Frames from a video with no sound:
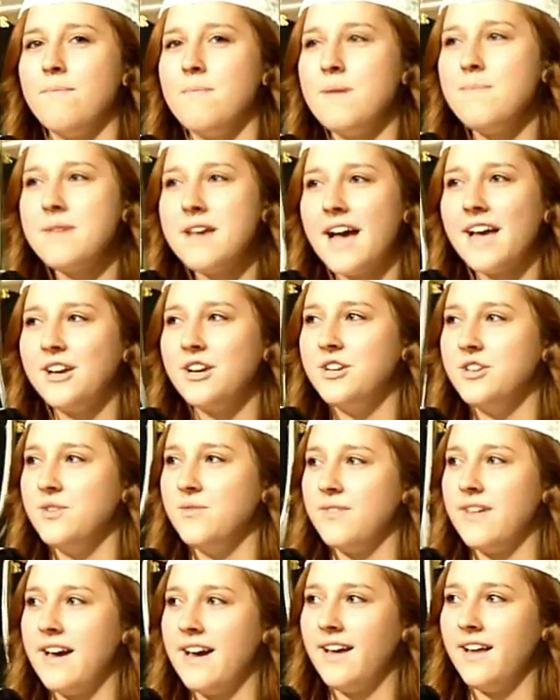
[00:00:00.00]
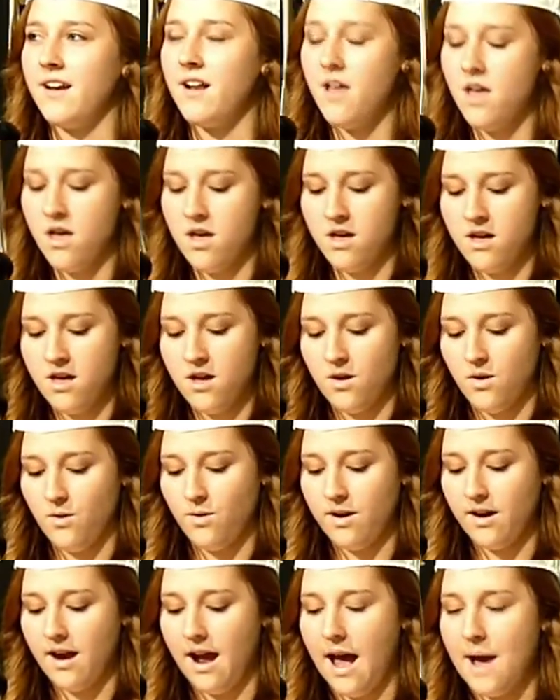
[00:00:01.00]
maybe I could do that,"
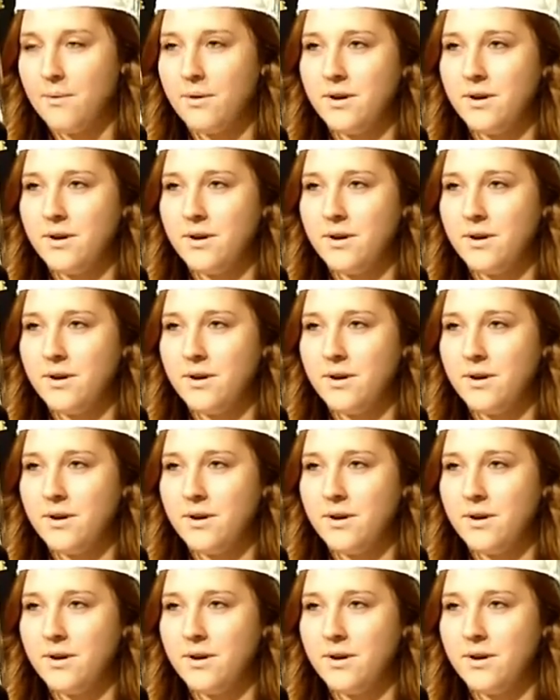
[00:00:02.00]
or "I